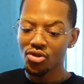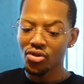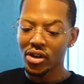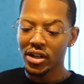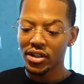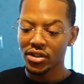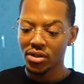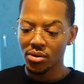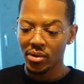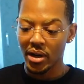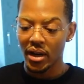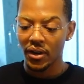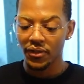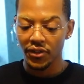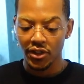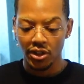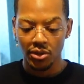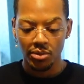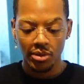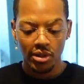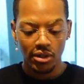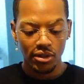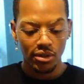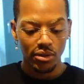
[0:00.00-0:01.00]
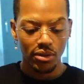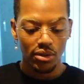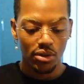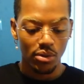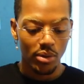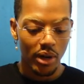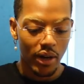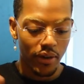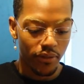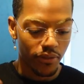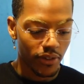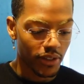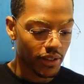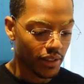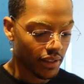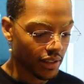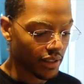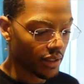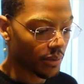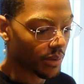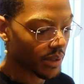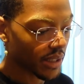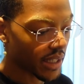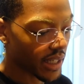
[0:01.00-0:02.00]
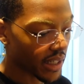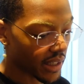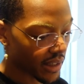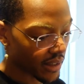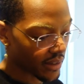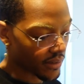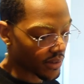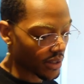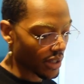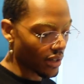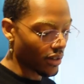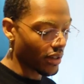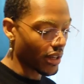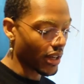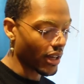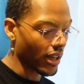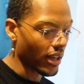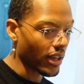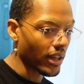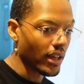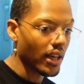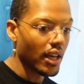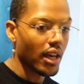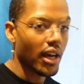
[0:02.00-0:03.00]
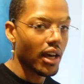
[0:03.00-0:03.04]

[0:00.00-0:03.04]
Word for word: try two outfits. We're gonna do two outfits and see what that gives. Okay,